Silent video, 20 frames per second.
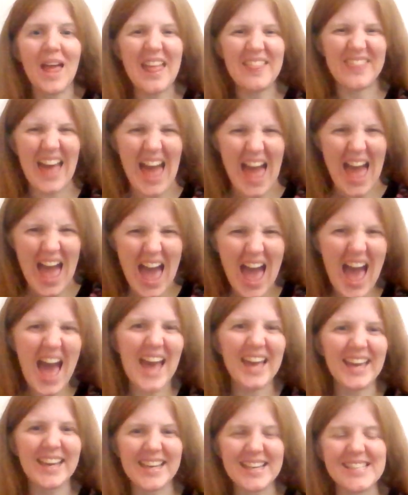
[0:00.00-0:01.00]
The
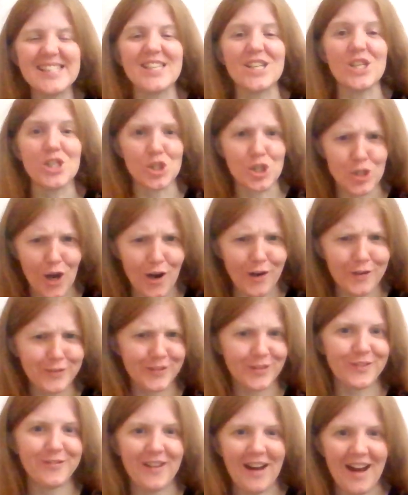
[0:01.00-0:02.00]
ah is the
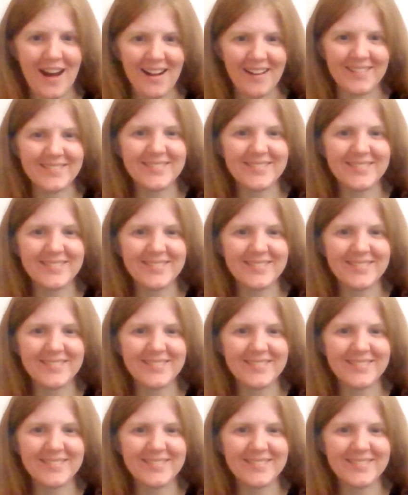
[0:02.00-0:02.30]
doctor vowel.